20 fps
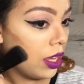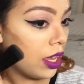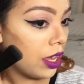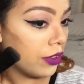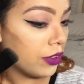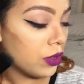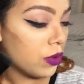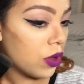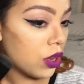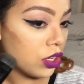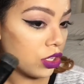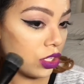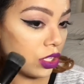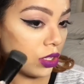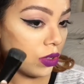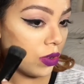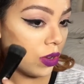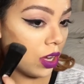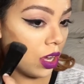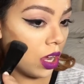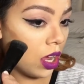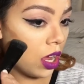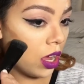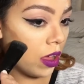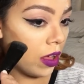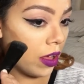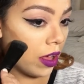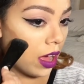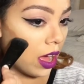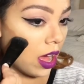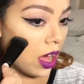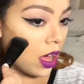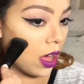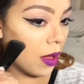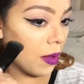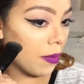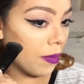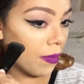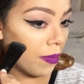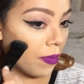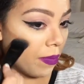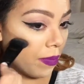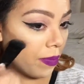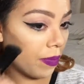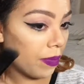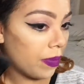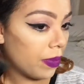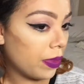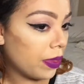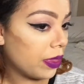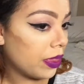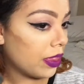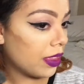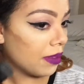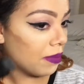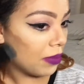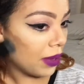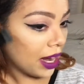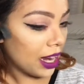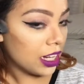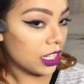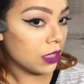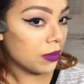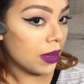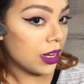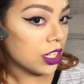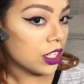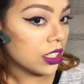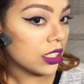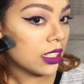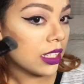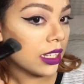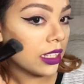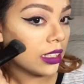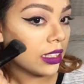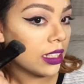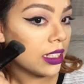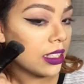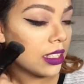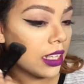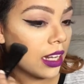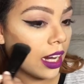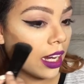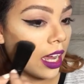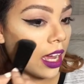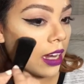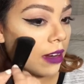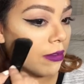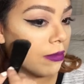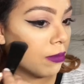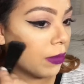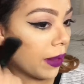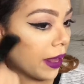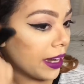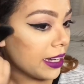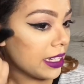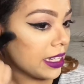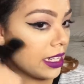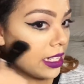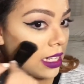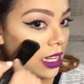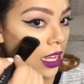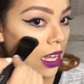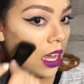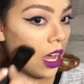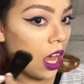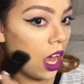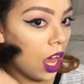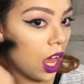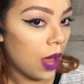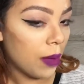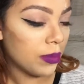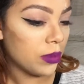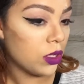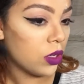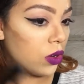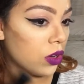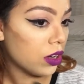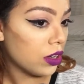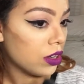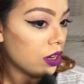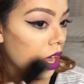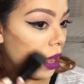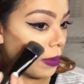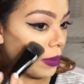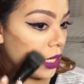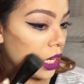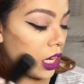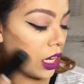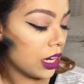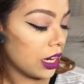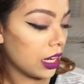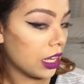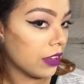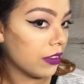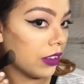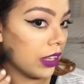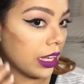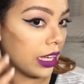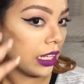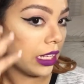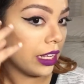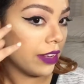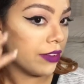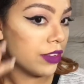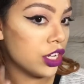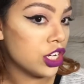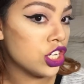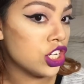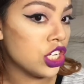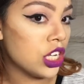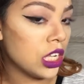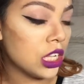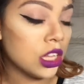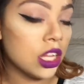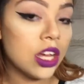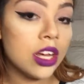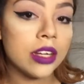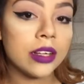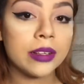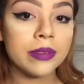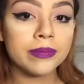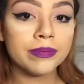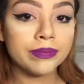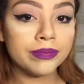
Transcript: if you want to. But I do mine just like this, and I kind of blend it upturn to give like a lifted cheek look.